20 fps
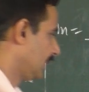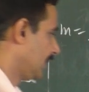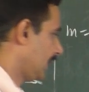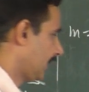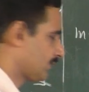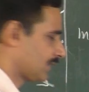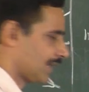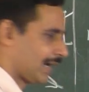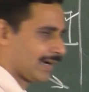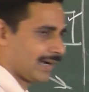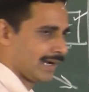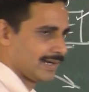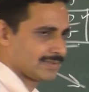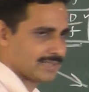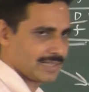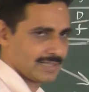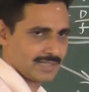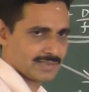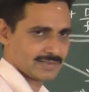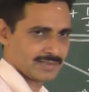Left side, right
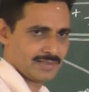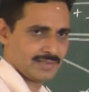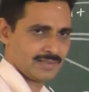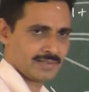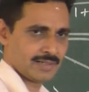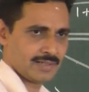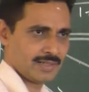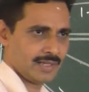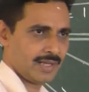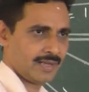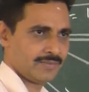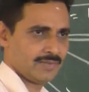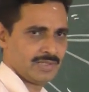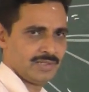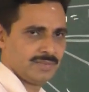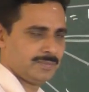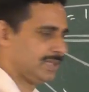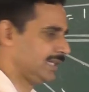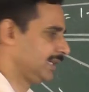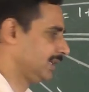side doesn't have
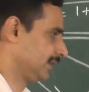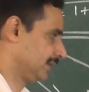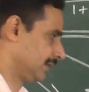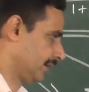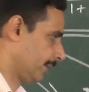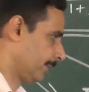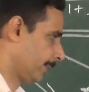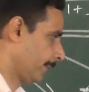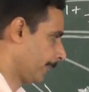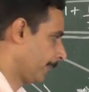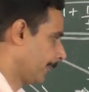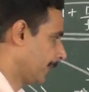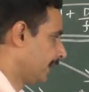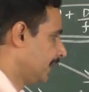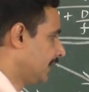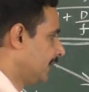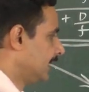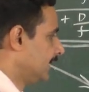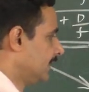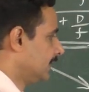any meaning here.
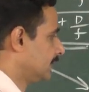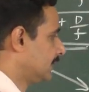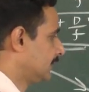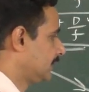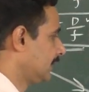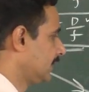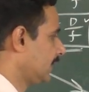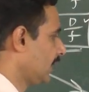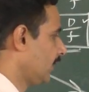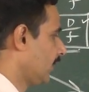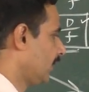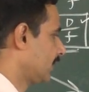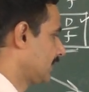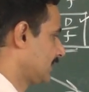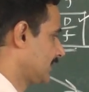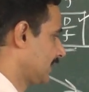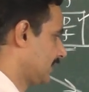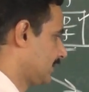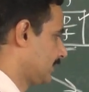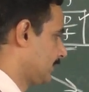Theta naught
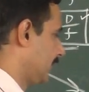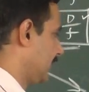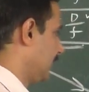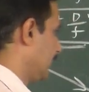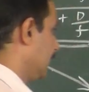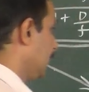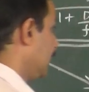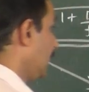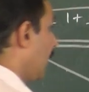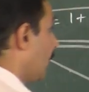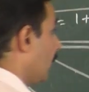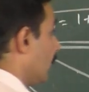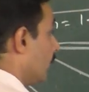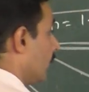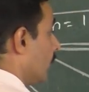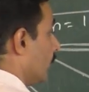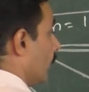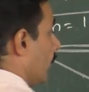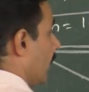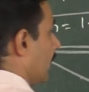is h by d.
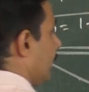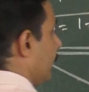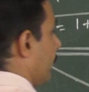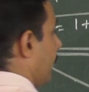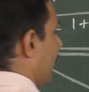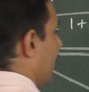Now, one